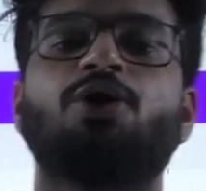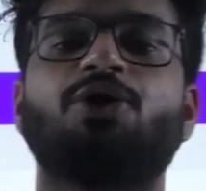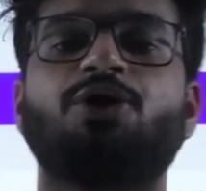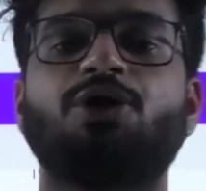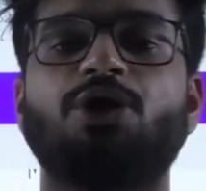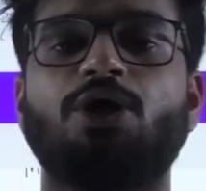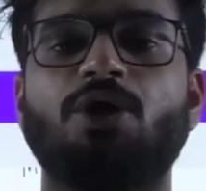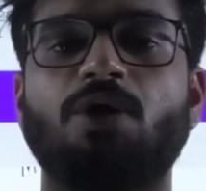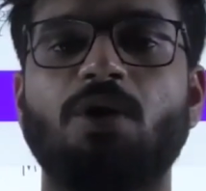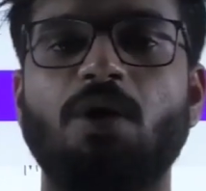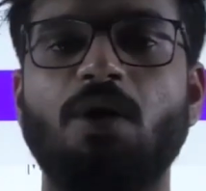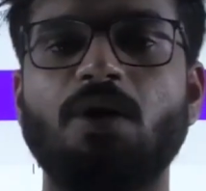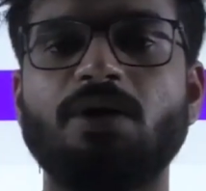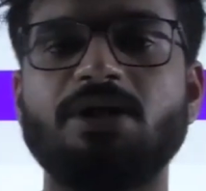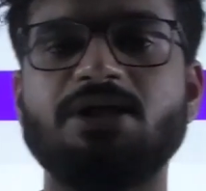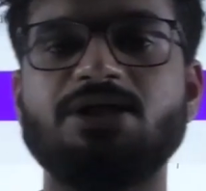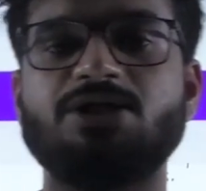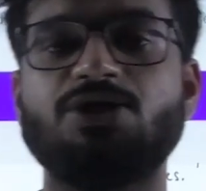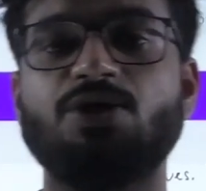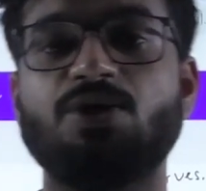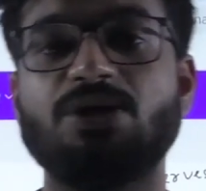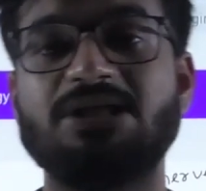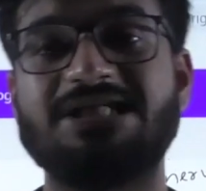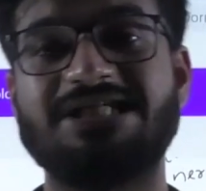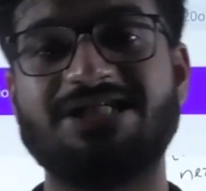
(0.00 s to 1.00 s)
Neuron
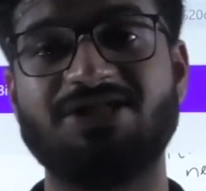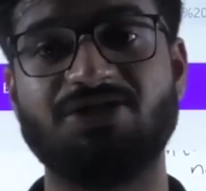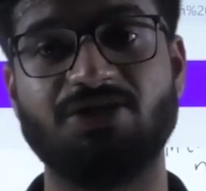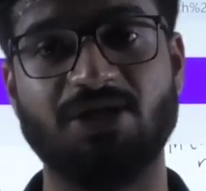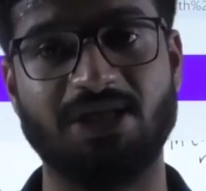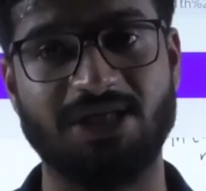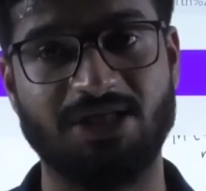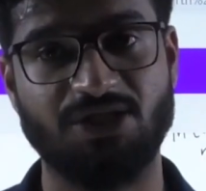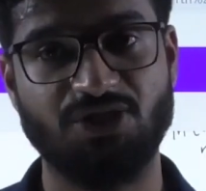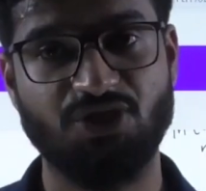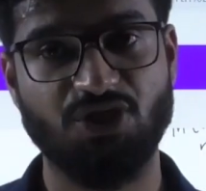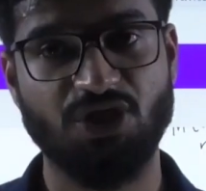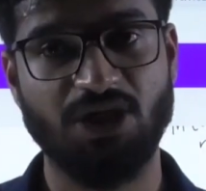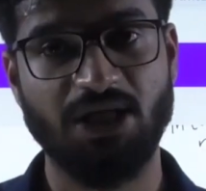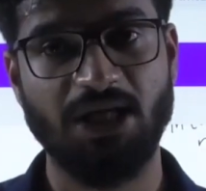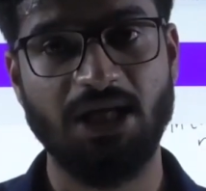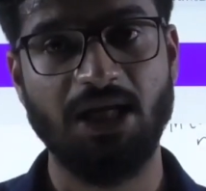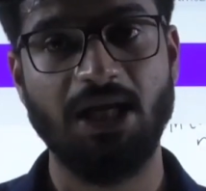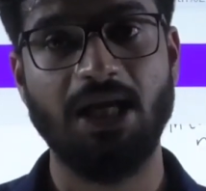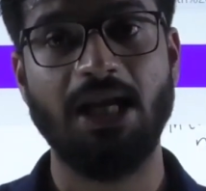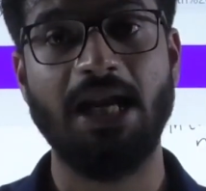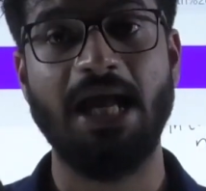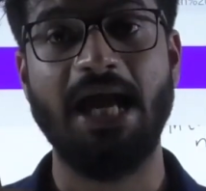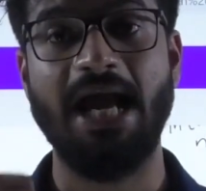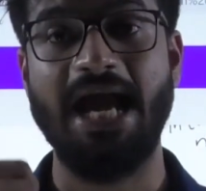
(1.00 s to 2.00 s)
is your
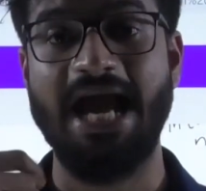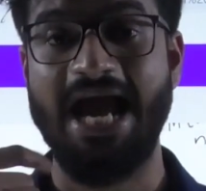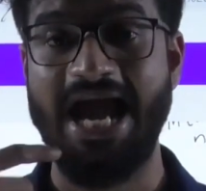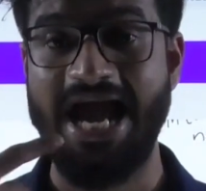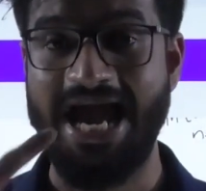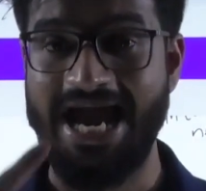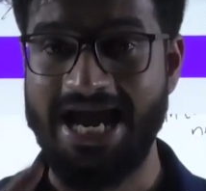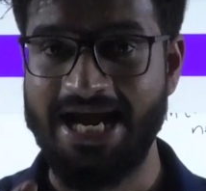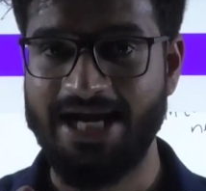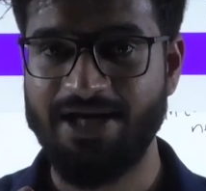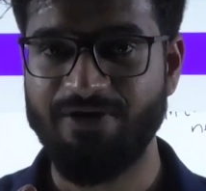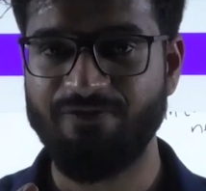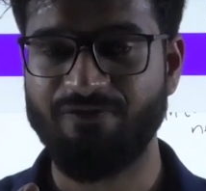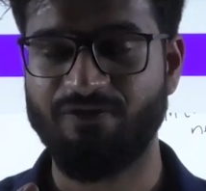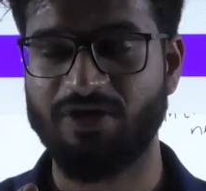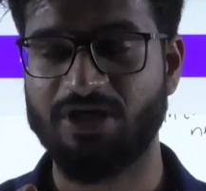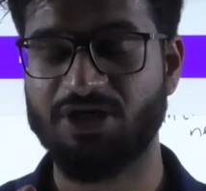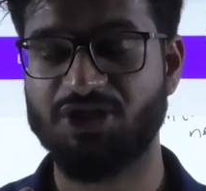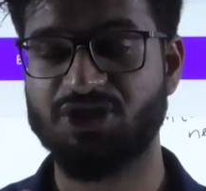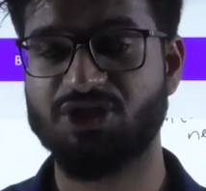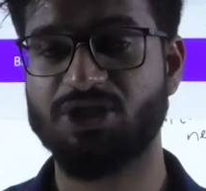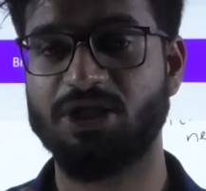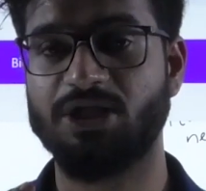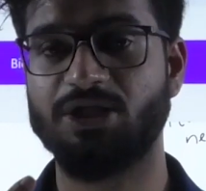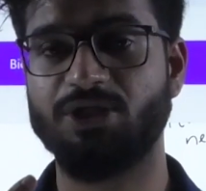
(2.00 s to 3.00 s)
structural and
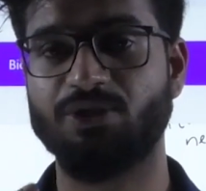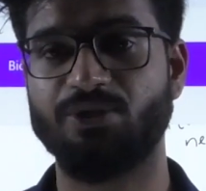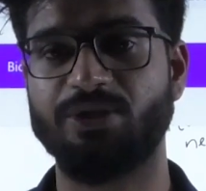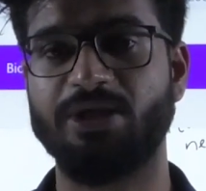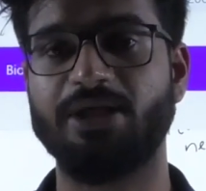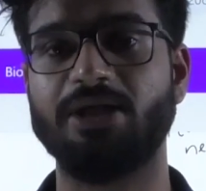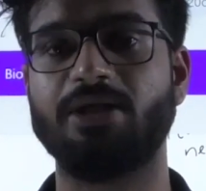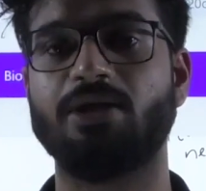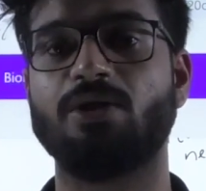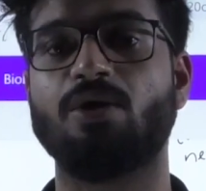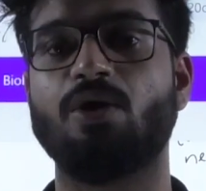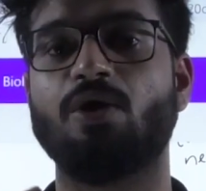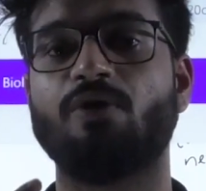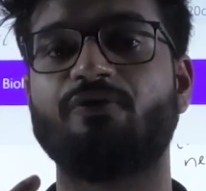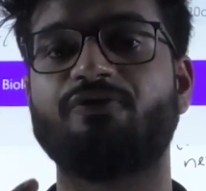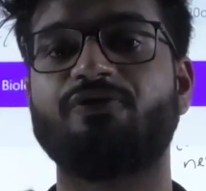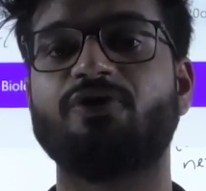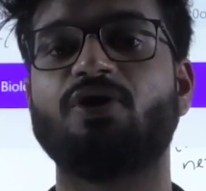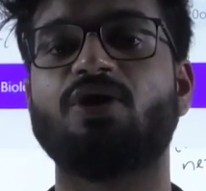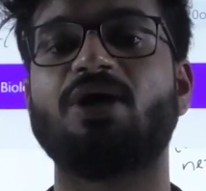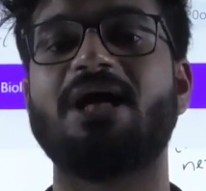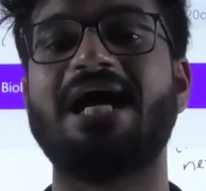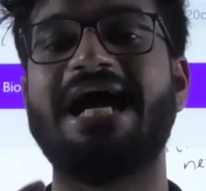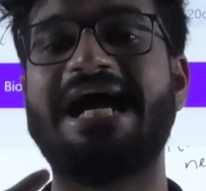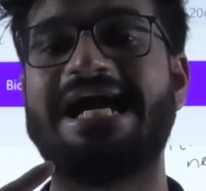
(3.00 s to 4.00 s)
functional unit of
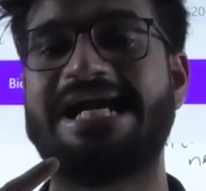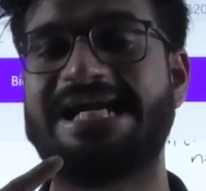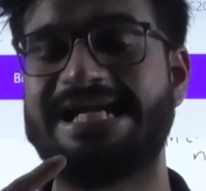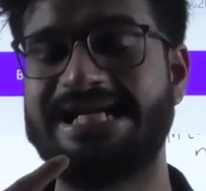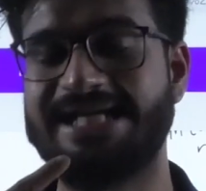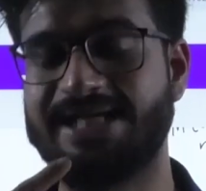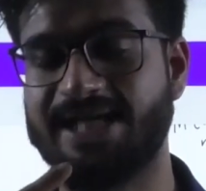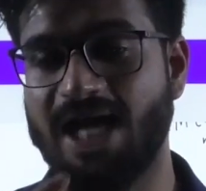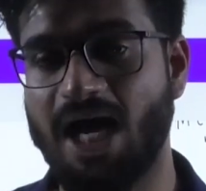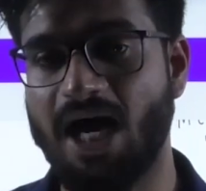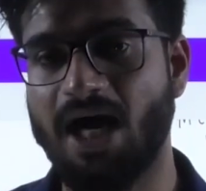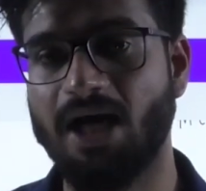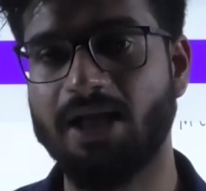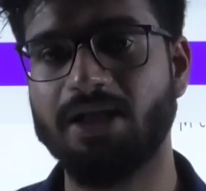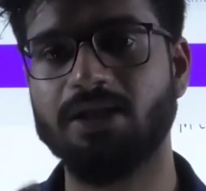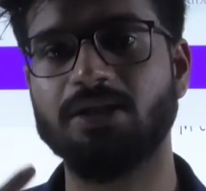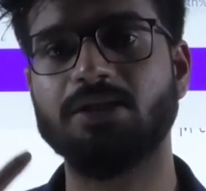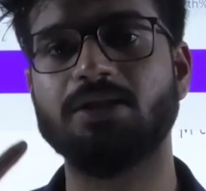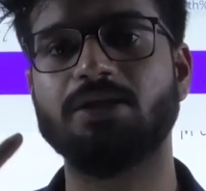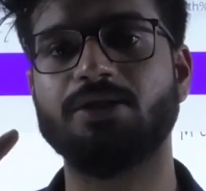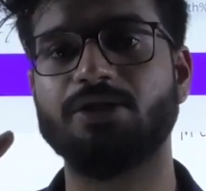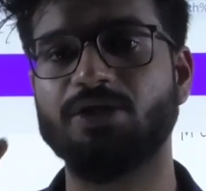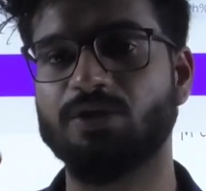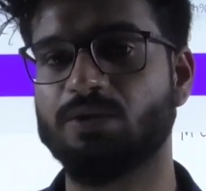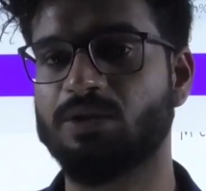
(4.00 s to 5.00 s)
your
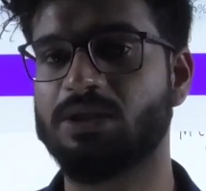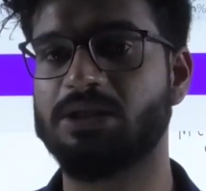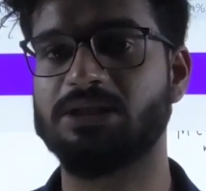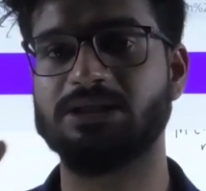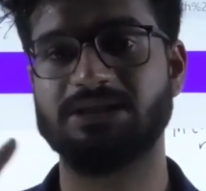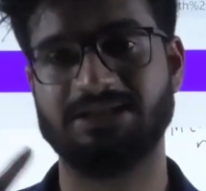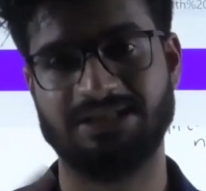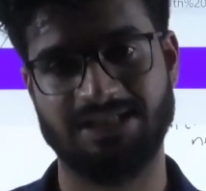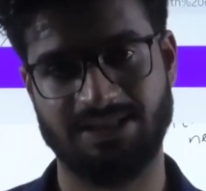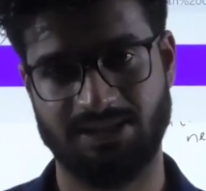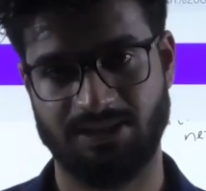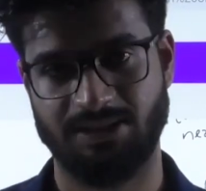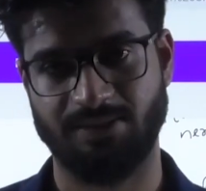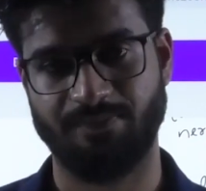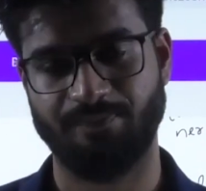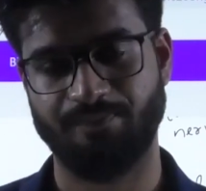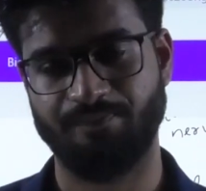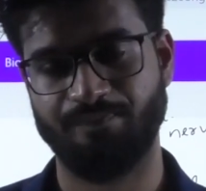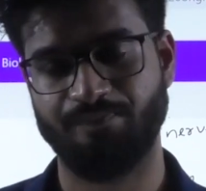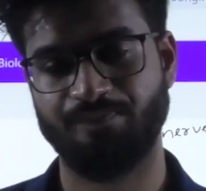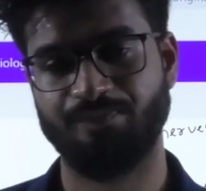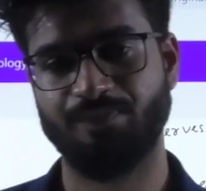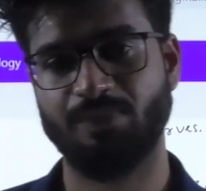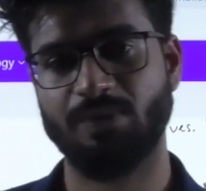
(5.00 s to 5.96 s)
entire neural system.